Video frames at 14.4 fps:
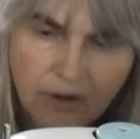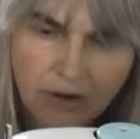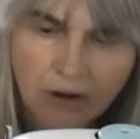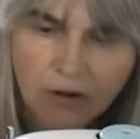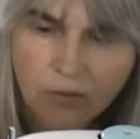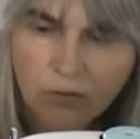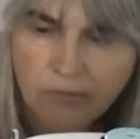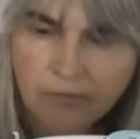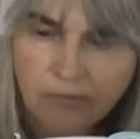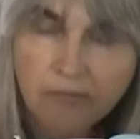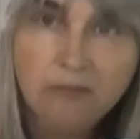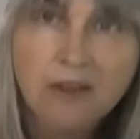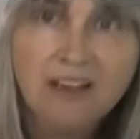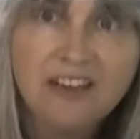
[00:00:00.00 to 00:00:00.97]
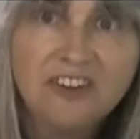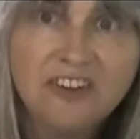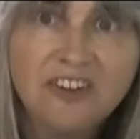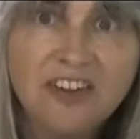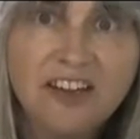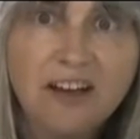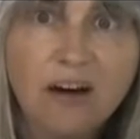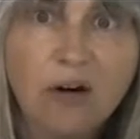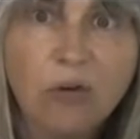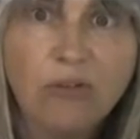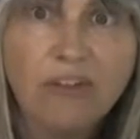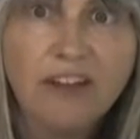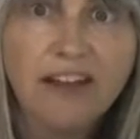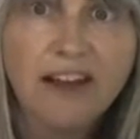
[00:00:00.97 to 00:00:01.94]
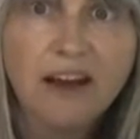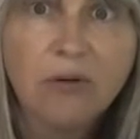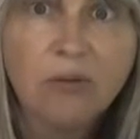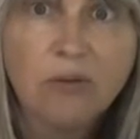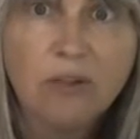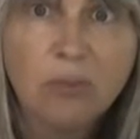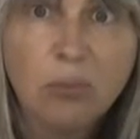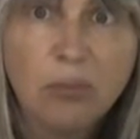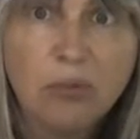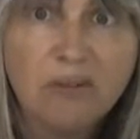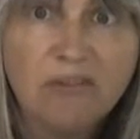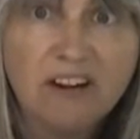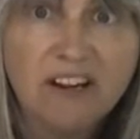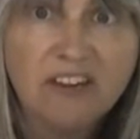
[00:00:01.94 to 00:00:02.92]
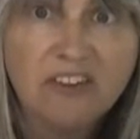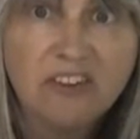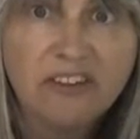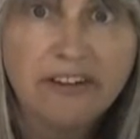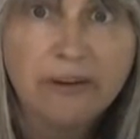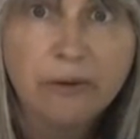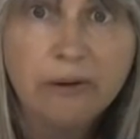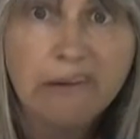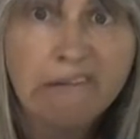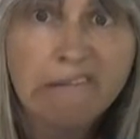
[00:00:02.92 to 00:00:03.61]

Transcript: Oh, unless you take the whole thing out with the bobbin raised too.